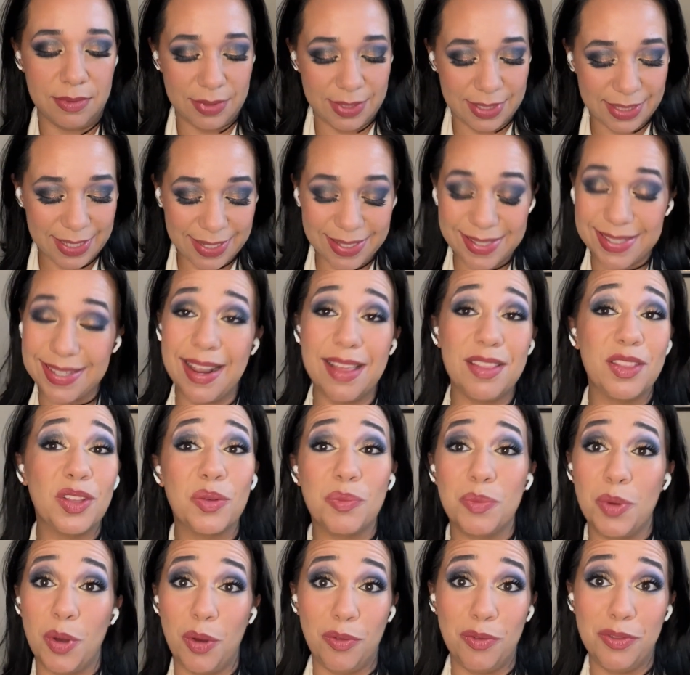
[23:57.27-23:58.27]
That does not look
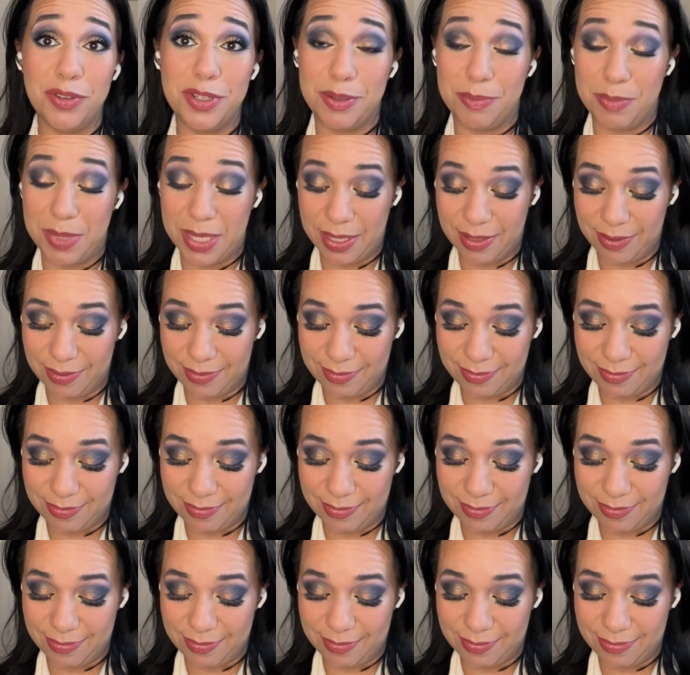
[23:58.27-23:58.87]
mauve to me.